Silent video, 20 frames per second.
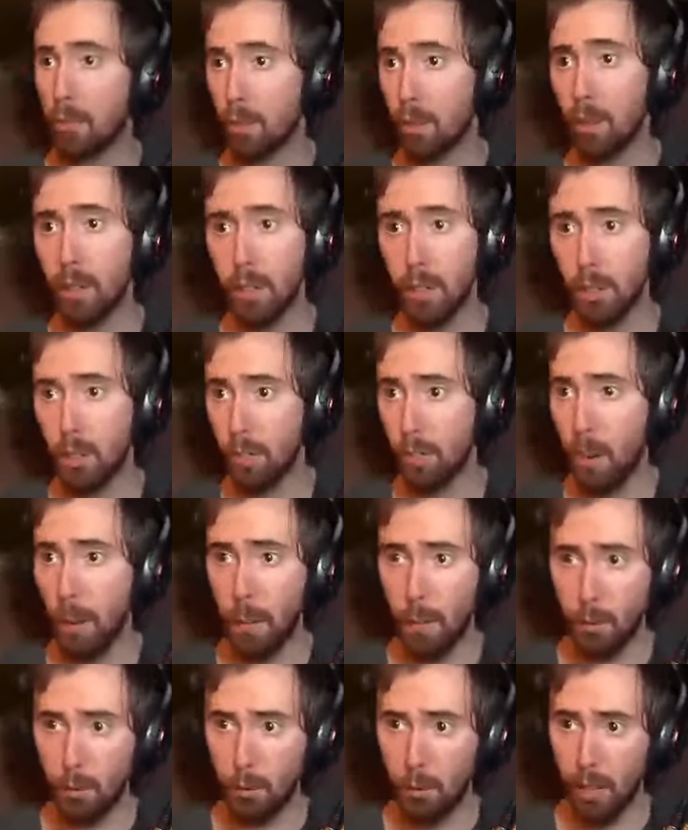Holy shit, flight
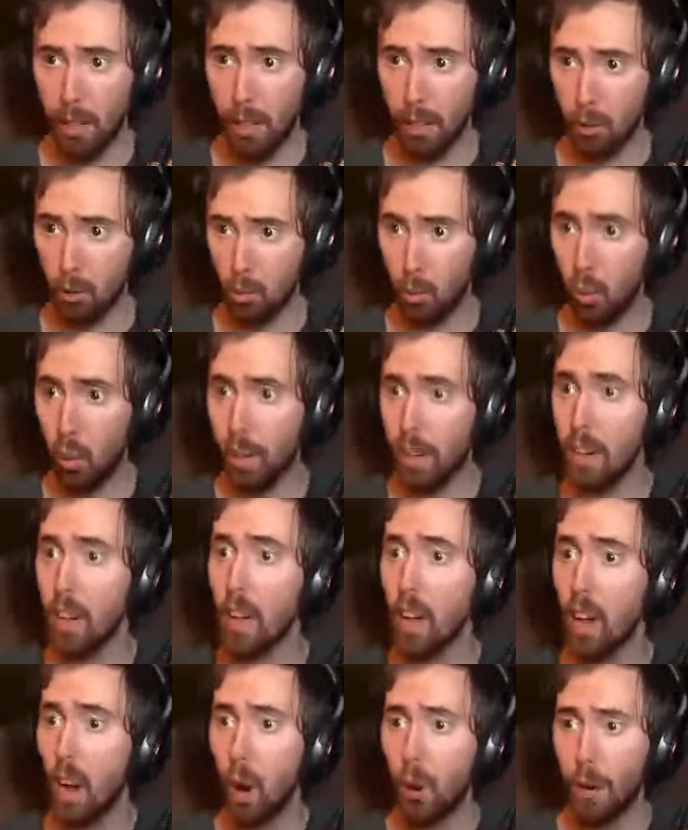is getting destroyed.
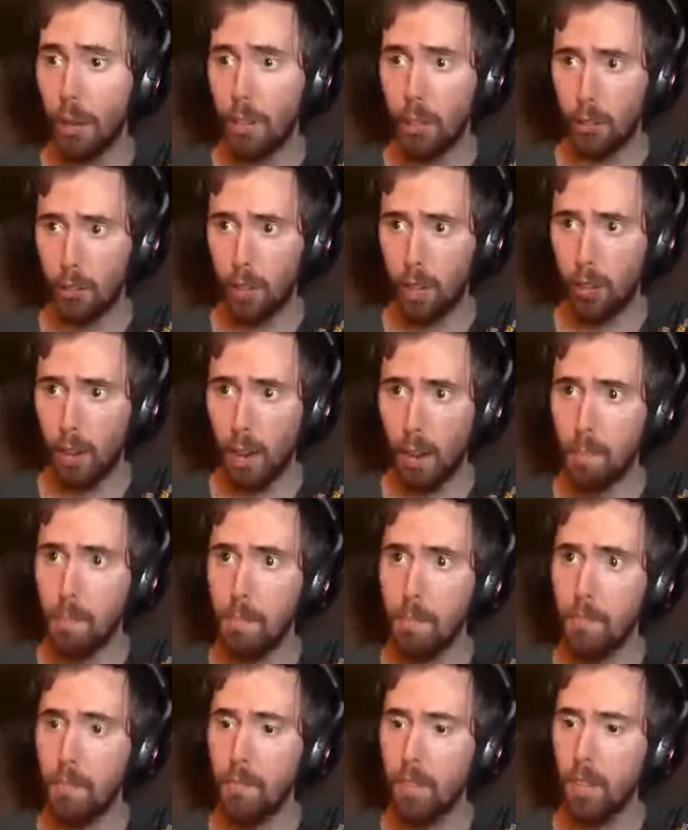Okay, just kill him.
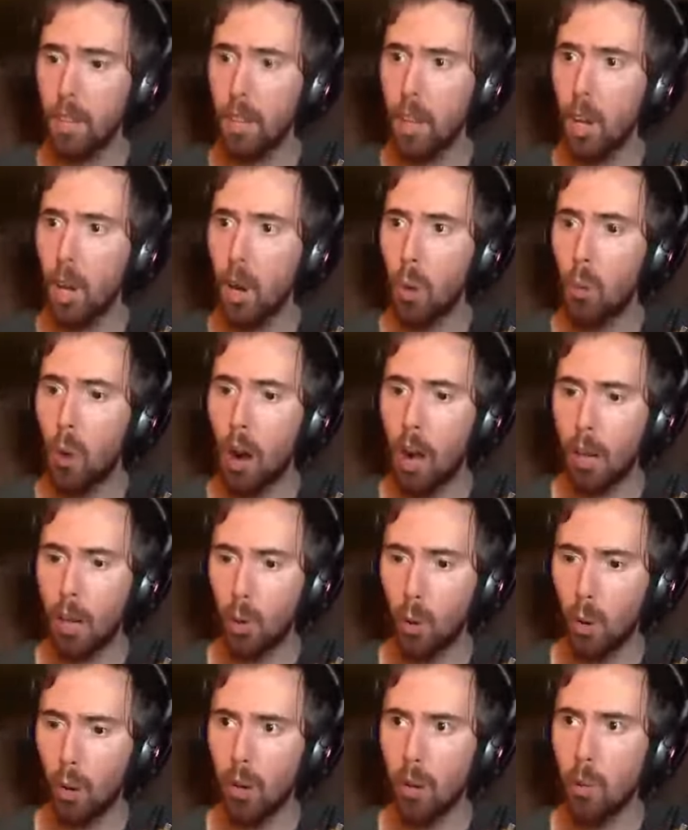
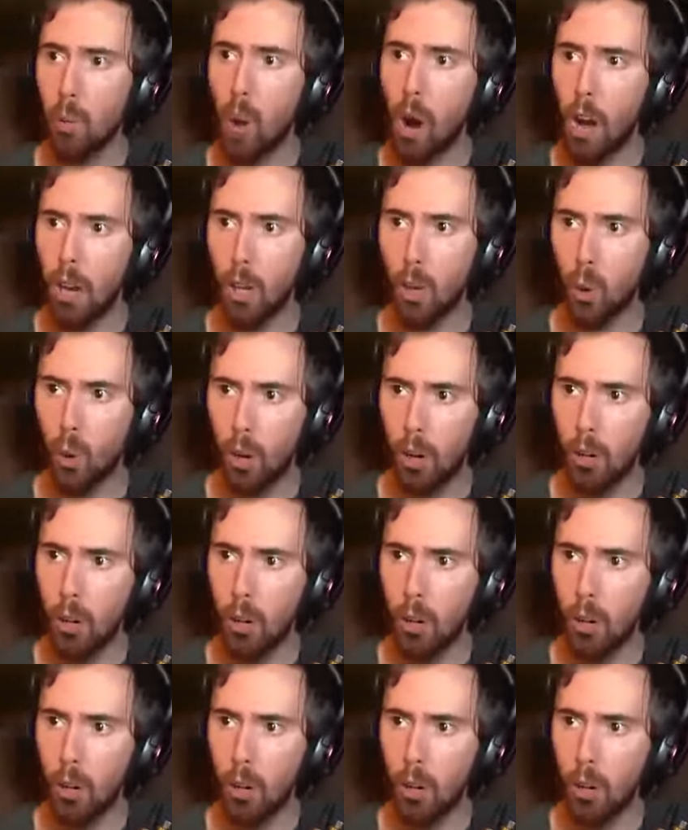Wagor, Wagor,